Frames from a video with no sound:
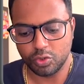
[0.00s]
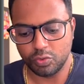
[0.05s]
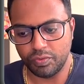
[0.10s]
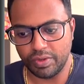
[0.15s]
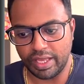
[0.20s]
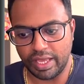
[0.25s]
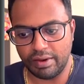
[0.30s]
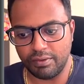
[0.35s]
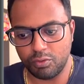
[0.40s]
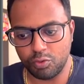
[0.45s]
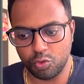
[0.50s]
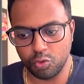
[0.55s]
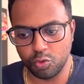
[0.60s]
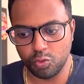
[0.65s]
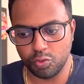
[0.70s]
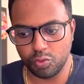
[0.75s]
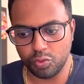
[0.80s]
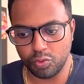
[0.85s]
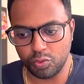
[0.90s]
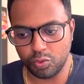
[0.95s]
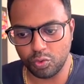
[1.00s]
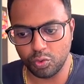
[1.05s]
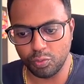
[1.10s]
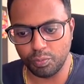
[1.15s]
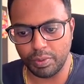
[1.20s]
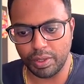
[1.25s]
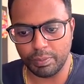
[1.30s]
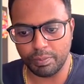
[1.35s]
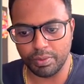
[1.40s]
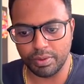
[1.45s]
So we have two
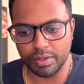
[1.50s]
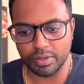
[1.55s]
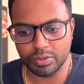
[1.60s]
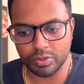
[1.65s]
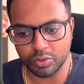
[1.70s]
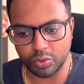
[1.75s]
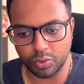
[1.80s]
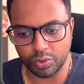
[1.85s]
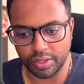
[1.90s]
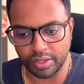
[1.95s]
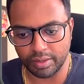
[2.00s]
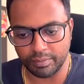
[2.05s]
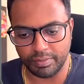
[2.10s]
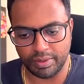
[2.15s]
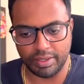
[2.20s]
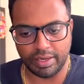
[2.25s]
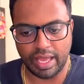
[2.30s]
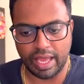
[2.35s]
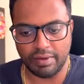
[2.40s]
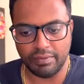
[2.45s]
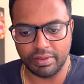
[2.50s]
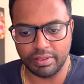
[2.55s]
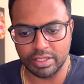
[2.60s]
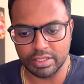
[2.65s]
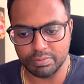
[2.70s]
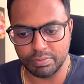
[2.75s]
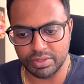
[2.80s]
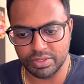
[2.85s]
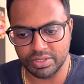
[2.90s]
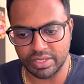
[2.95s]
people scoring,
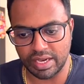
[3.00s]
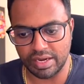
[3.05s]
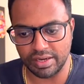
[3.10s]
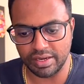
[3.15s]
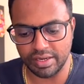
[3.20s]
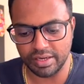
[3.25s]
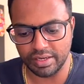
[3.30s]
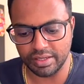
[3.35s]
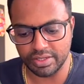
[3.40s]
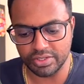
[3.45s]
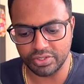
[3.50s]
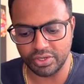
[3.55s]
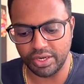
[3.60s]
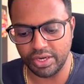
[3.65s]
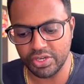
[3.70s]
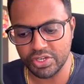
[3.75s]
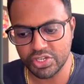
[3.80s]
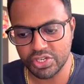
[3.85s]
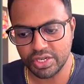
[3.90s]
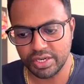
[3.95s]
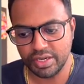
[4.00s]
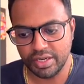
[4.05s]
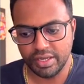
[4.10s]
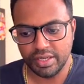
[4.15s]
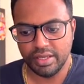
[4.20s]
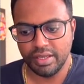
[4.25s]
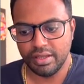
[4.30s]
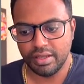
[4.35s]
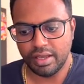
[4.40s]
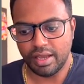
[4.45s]
having this much salary in this range,
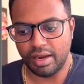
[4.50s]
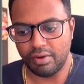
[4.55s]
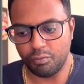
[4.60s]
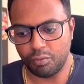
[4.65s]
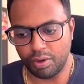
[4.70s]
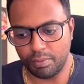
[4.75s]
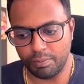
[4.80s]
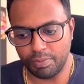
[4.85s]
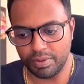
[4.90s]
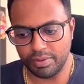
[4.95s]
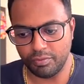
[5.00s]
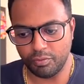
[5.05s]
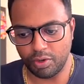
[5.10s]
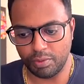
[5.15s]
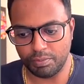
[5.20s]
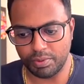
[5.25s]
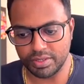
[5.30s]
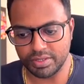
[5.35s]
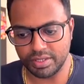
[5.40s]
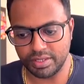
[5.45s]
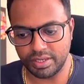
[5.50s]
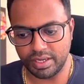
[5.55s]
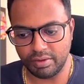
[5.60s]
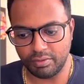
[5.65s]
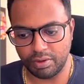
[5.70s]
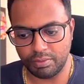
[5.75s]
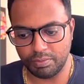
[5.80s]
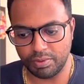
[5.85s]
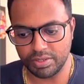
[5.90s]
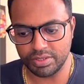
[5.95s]
and one person
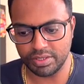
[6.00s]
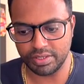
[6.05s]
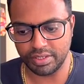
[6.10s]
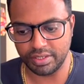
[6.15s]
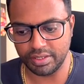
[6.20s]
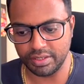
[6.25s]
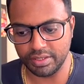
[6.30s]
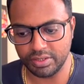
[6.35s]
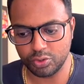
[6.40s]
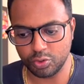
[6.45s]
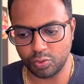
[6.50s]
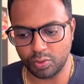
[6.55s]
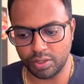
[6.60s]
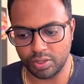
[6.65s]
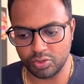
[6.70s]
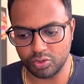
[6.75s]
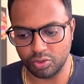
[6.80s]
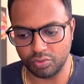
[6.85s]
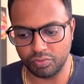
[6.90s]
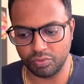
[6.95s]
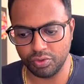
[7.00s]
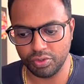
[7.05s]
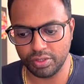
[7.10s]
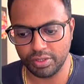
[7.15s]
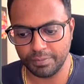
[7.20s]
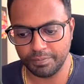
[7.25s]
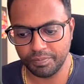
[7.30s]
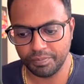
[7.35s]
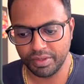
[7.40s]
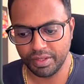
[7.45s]
here, so on and so
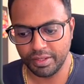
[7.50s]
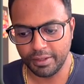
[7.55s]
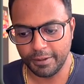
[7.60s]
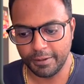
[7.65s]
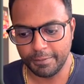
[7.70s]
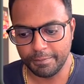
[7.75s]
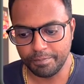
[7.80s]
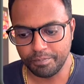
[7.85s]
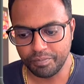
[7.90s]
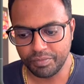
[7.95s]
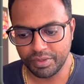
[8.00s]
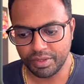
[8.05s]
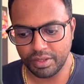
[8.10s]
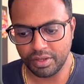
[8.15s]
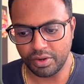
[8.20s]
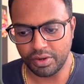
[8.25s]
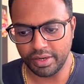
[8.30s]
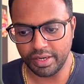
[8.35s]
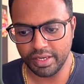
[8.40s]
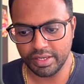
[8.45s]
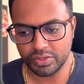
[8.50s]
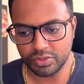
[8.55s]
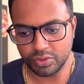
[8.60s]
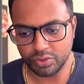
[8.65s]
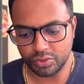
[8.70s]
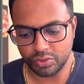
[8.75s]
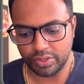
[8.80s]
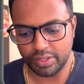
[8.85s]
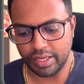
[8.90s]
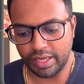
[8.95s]
forth. All right.
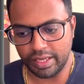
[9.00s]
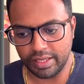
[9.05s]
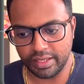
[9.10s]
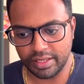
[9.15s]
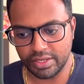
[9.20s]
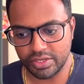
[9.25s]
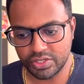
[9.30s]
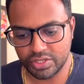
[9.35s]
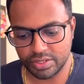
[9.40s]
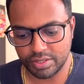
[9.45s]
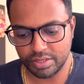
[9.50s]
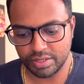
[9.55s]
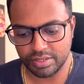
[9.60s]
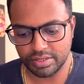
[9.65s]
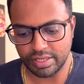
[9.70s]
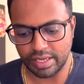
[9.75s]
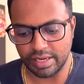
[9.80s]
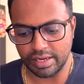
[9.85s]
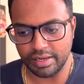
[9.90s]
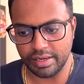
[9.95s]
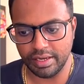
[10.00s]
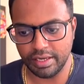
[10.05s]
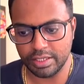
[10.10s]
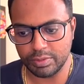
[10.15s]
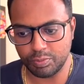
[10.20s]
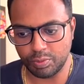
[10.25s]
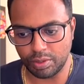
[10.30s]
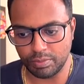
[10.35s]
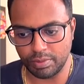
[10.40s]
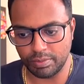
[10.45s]
So the highest
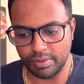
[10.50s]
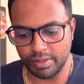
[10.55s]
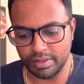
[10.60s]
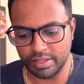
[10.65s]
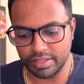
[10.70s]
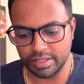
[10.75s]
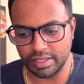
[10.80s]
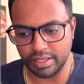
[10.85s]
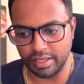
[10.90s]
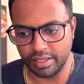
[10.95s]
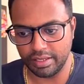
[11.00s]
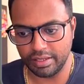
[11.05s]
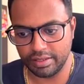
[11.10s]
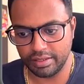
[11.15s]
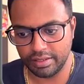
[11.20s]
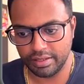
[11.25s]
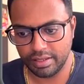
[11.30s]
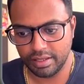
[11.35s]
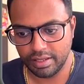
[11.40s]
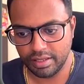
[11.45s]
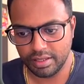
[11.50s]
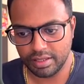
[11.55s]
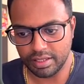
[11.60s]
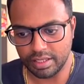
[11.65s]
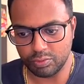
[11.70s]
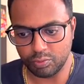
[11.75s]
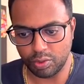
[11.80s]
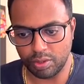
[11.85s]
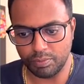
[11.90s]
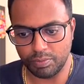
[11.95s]
salary is probably this guy.
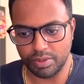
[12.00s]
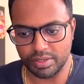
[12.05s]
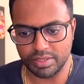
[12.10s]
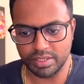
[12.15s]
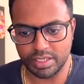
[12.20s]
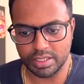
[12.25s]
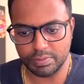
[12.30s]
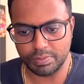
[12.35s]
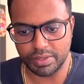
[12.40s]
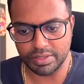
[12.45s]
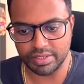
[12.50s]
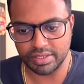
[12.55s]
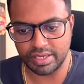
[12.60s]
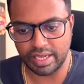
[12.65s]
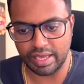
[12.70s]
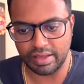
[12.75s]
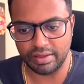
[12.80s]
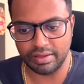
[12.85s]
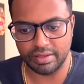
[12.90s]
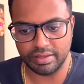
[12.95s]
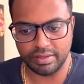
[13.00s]
This one person is present